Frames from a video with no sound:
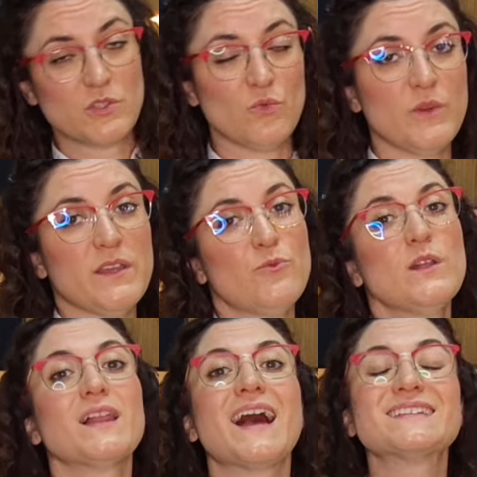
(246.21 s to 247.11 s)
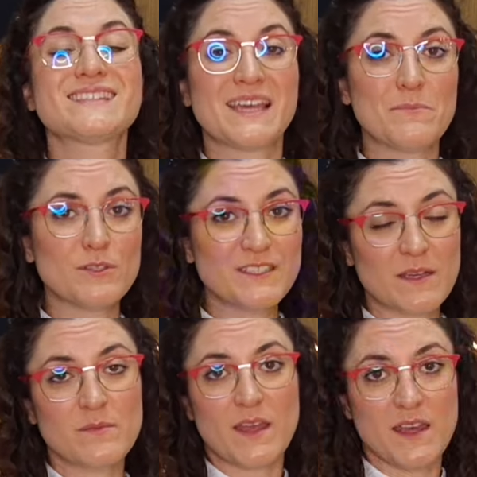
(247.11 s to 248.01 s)
So we will assemble
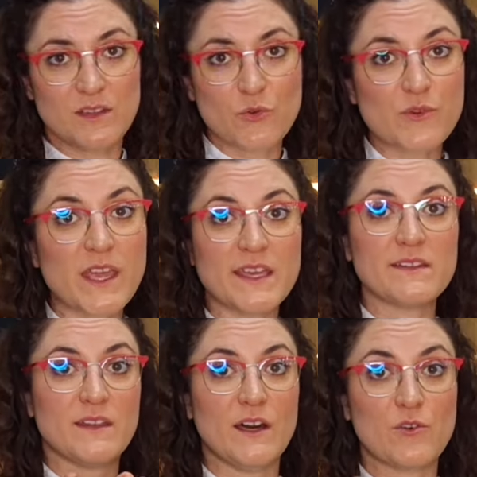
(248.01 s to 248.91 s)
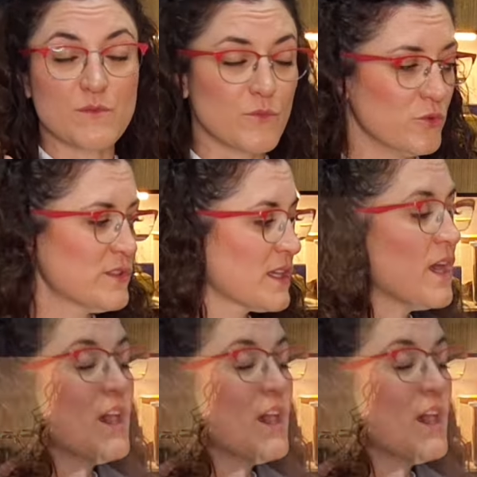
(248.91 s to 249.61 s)
them and create our mousse.